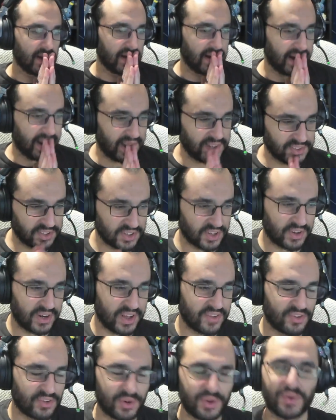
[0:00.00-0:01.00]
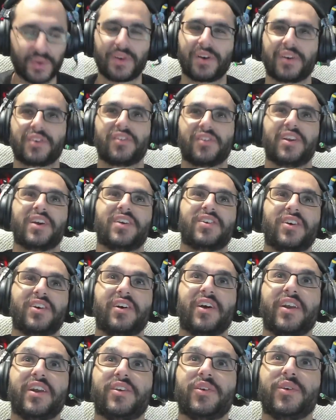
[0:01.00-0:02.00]
How's it going, everyone? Equinox Phoenix here,
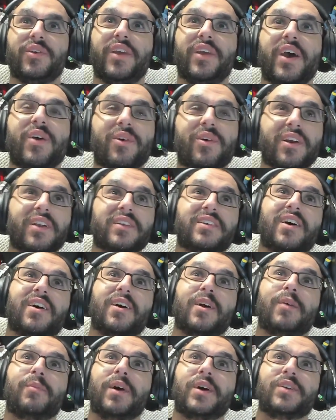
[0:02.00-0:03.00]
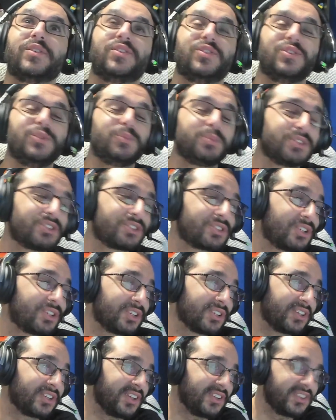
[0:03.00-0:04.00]
and today we're going to talk about Doom
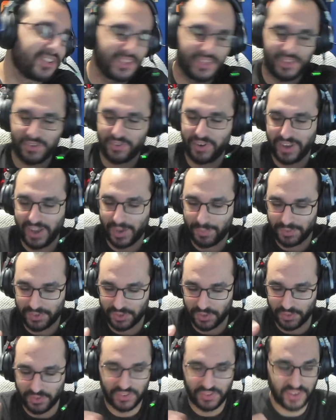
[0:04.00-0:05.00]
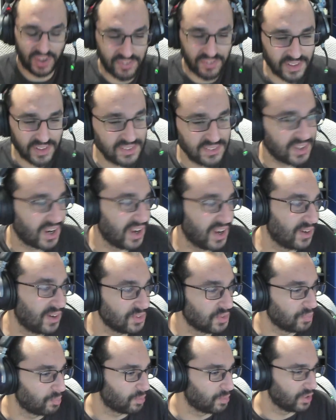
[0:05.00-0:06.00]
Patrol Season 3, Episode 7,
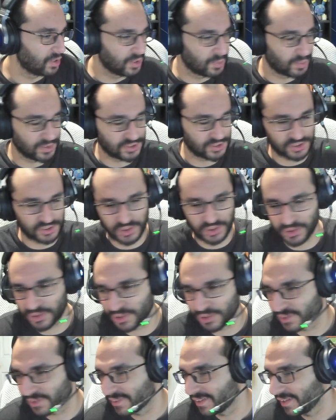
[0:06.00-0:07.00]
titled Bird Patrol.